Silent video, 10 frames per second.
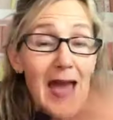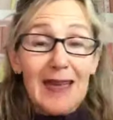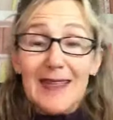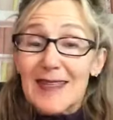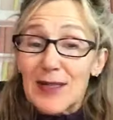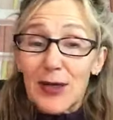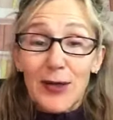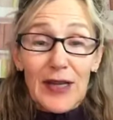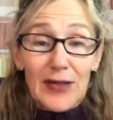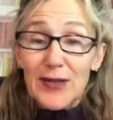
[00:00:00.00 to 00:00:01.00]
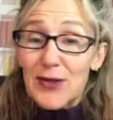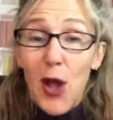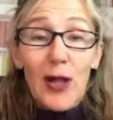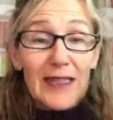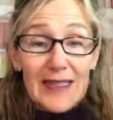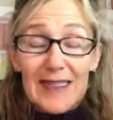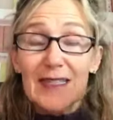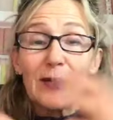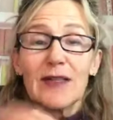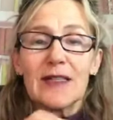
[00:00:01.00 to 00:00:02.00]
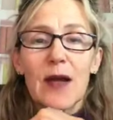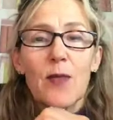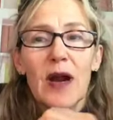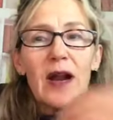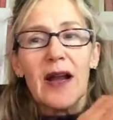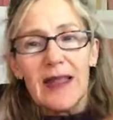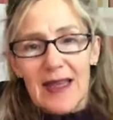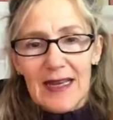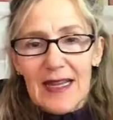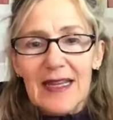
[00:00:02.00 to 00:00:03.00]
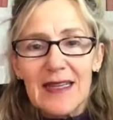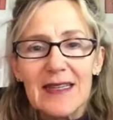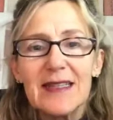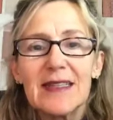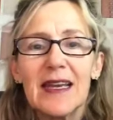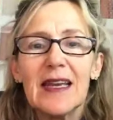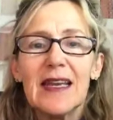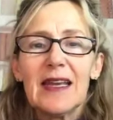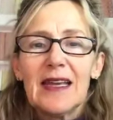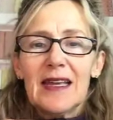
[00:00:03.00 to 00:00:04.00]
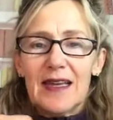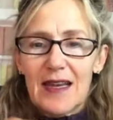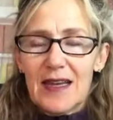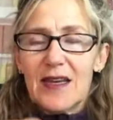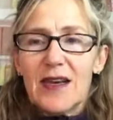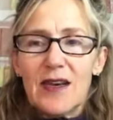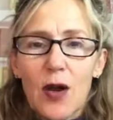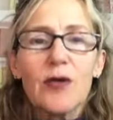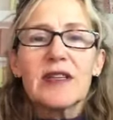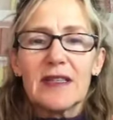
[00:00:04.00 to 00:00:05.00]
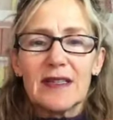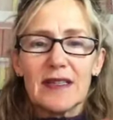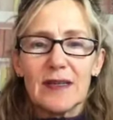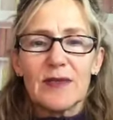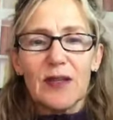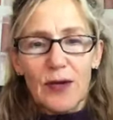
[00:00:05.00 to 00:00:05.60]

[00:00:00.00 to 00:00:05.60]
got installed somewhere, and then his narcissism.